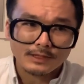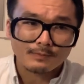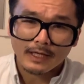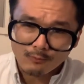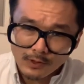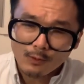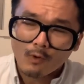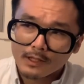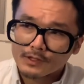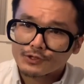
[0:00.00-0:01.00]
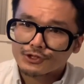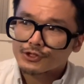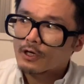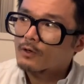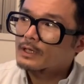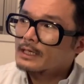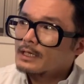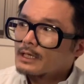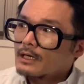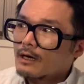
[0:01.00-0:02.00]
But I really wanted to show
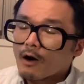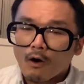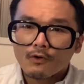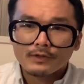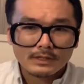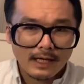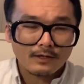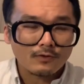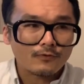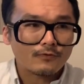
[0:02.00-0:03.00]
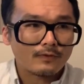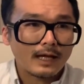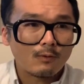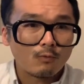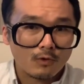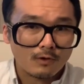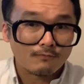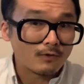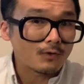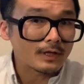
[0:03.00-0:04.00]
all the titles that were
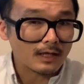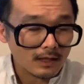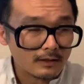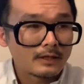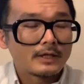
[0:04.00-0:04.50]
voted on.